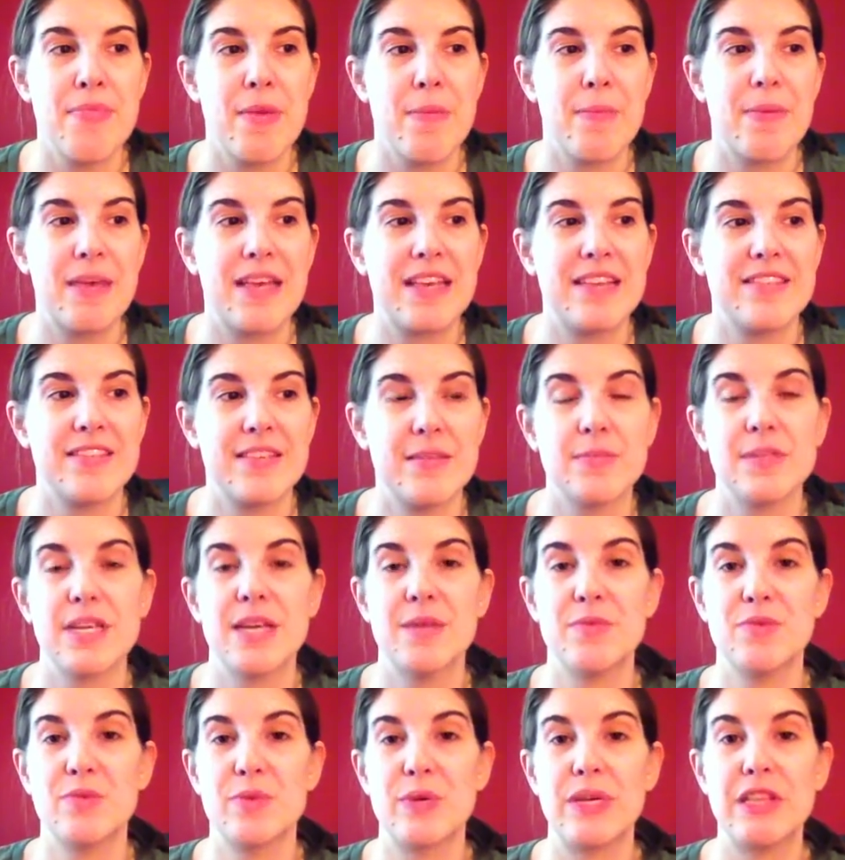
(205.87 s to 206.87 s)
because
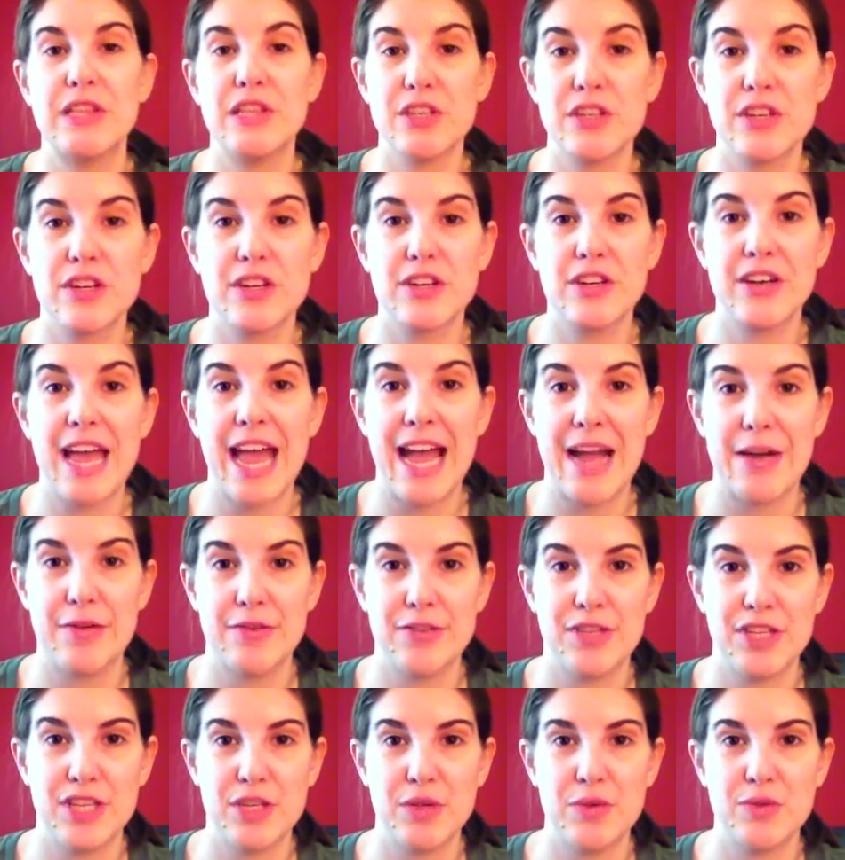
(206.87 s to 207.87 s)
sometimes we learn how
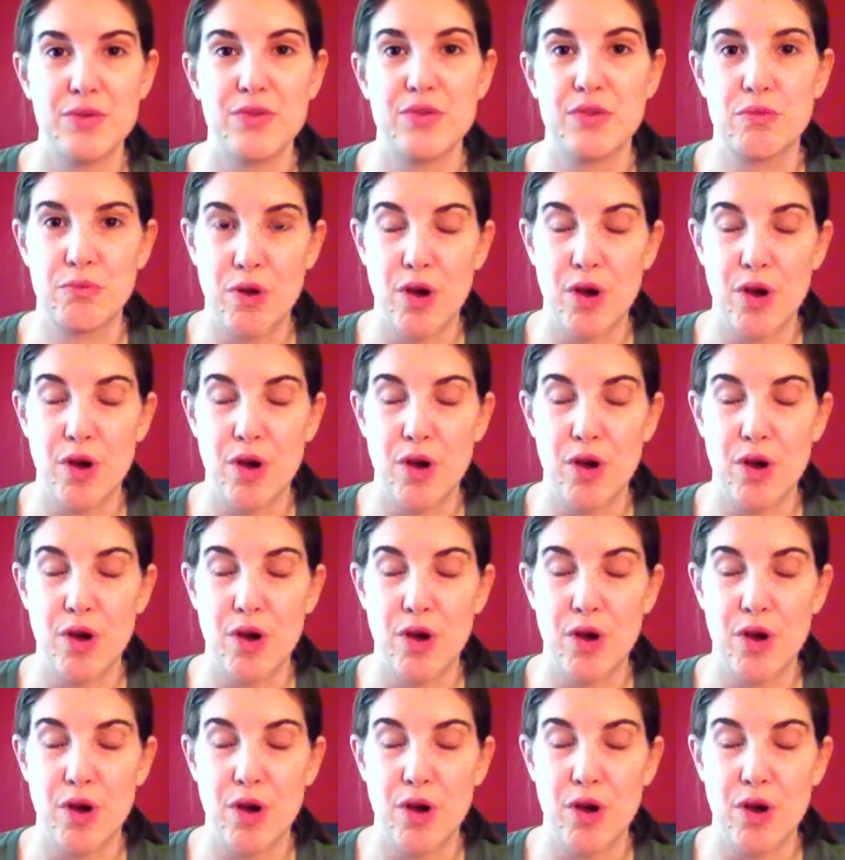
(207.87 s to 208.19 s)
to use the